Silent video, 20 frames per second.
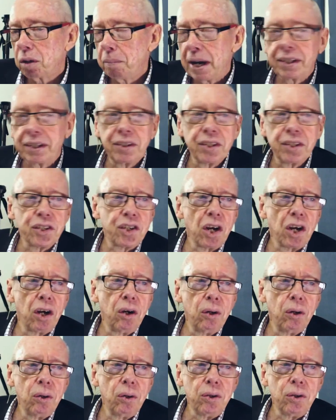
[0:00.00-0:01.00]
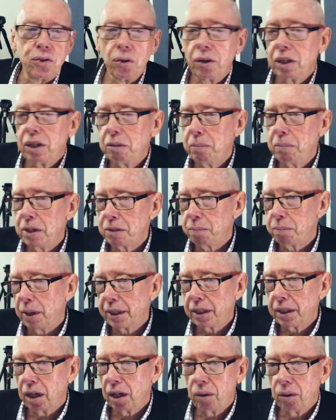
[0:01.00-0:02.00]
back to the show. Joining me is my
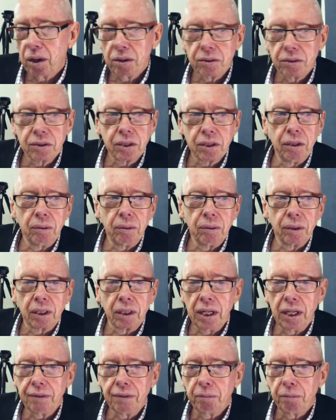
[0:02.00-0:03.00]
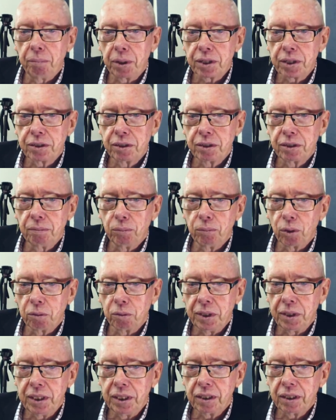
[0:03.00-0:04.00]
co-host, Kieran Clair from Bricks and Mortar
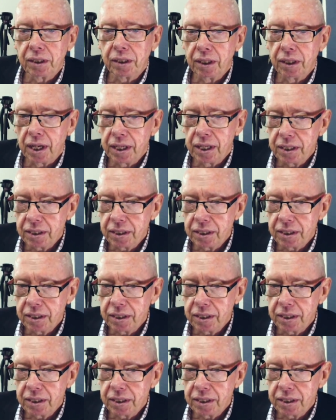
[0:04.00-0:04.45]
Media. G'day,